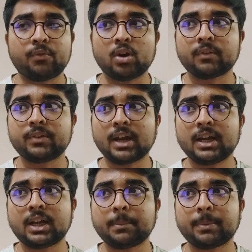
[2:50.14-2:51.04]
for
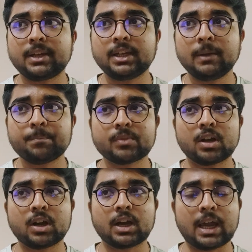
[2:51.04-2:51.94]
VIT EEE,
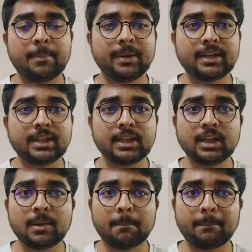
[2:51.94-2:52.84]
MET,
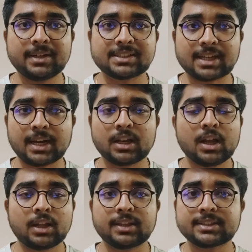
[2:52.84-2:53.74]
BITSAT.
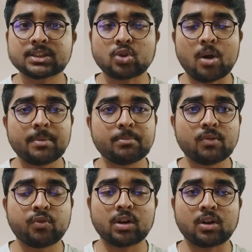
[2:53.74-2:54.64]
This is common
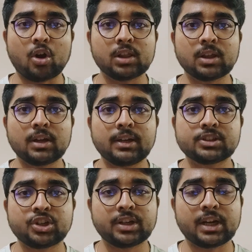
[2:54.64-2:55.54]
book for all the
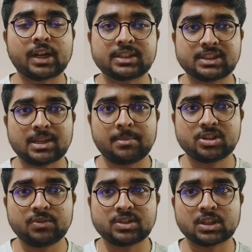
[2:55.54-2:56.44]
engineering entrance
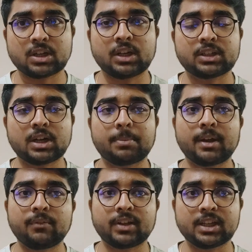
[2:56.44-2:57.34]
examinations which are conducted
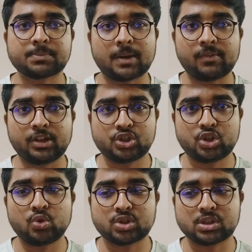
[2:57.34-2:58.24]
by various private
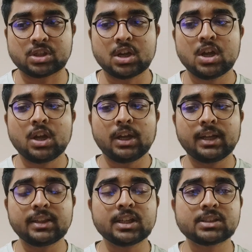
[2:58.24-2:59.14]
institutions.
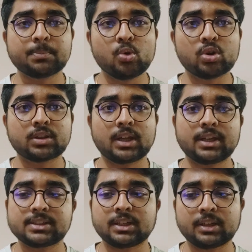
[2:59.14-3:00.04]
In this book, there
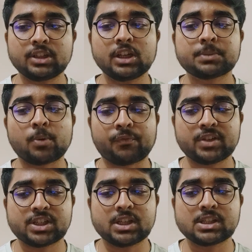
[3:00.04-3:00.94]
is English
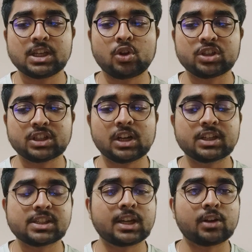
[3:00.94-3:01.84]
proficiency, logical
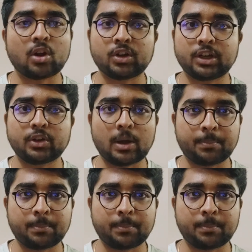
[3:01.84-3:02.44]
reasoning and quantitative